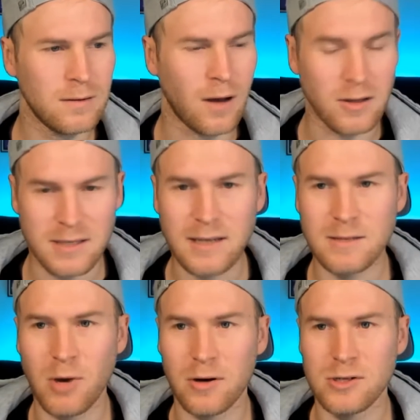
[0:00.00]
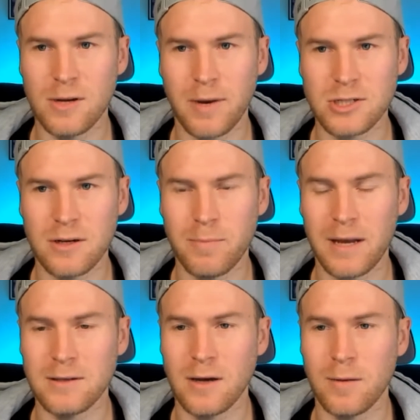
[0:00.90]
I'll take some ownership. I should
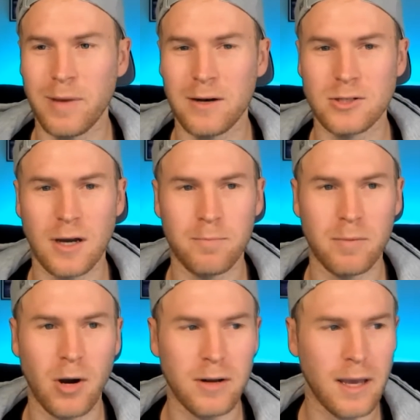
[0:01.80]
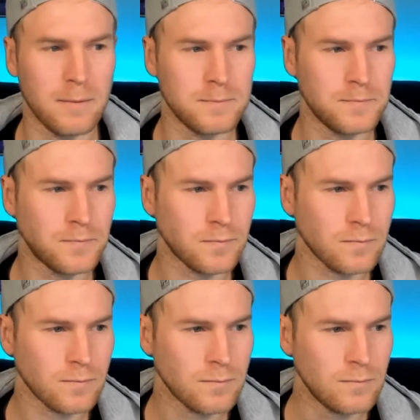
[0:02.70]
have done a better job promoting it.
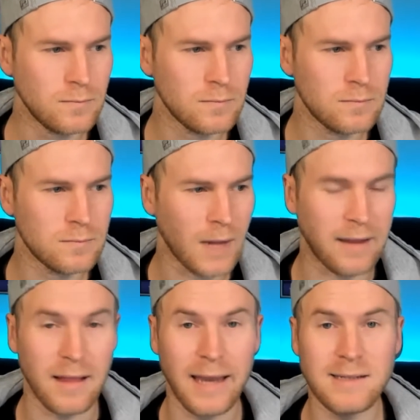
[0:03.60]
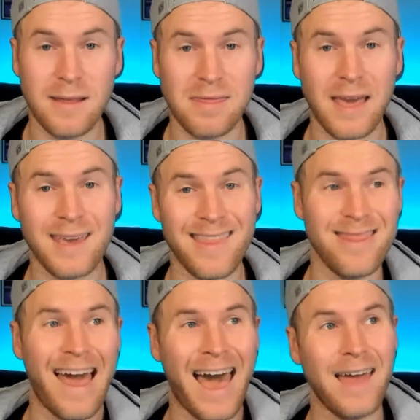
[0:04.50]
I'd like to think in
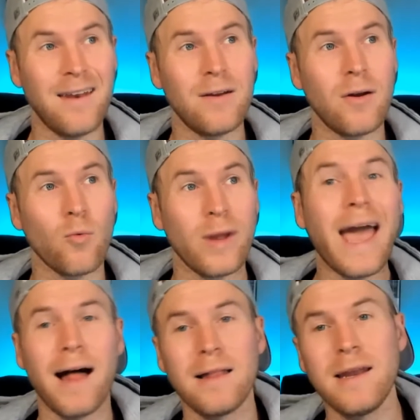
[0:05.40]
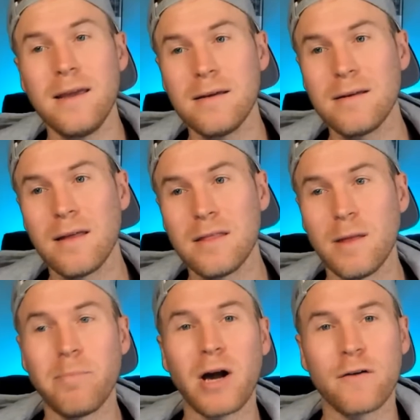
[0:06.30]
that reality,
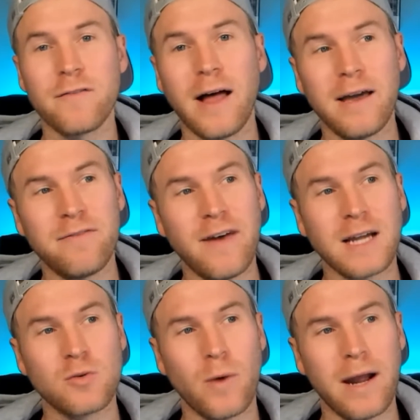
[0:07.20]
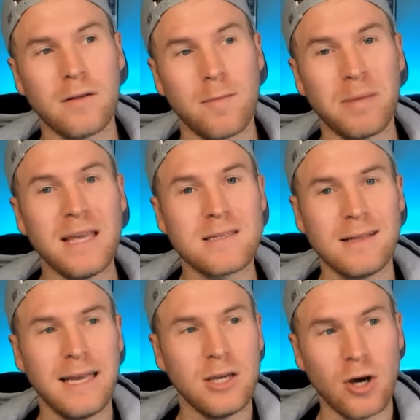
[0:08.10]
the butterfly effect where the Pete's
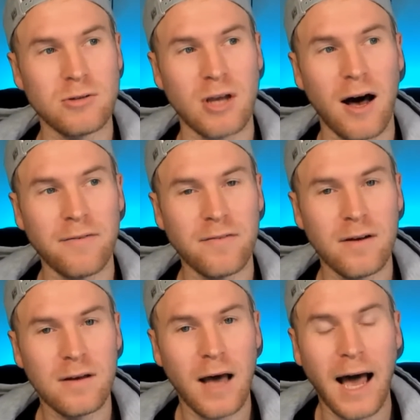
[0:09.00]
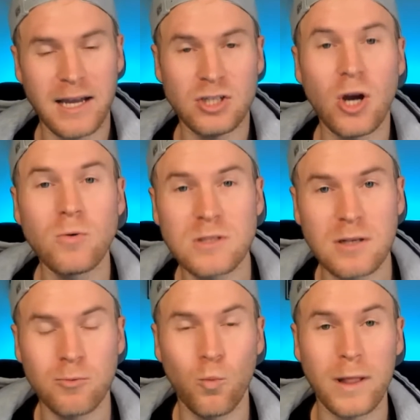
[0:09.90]
League goes off, I
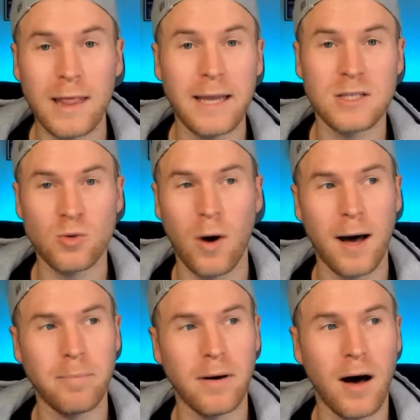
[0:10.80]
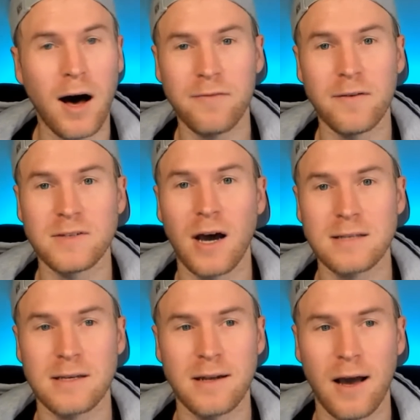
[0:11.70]
don't late swap off of
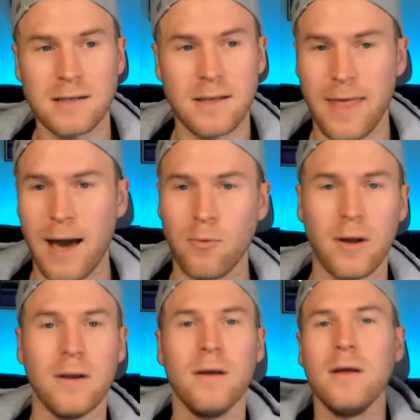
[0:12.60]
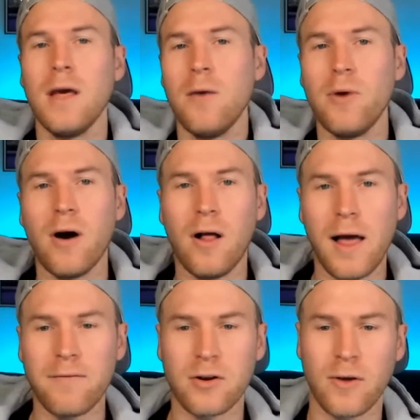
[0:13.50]
Dawson Knox in that one, and we all
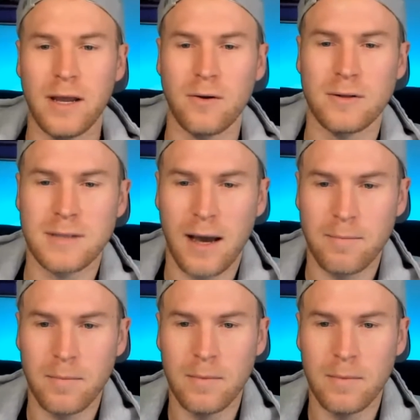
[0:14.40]
have a grand old time.